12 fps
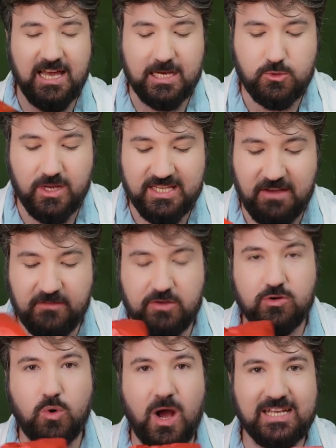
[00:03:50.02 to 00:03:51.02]
next one
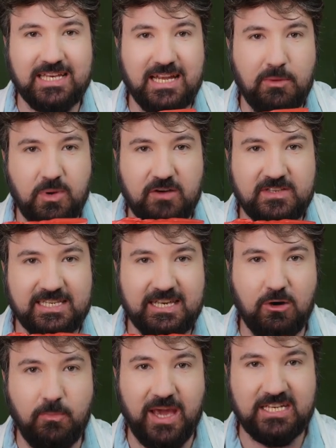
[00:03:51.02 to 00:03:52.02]
definitely requires a little bit of
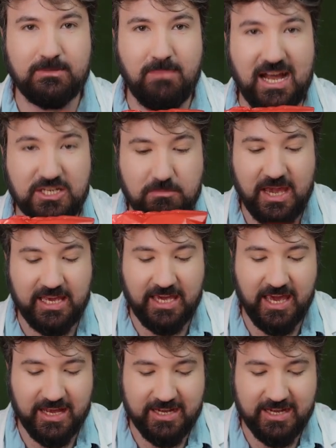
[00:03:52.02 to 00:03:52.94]
skill-based matchmaking.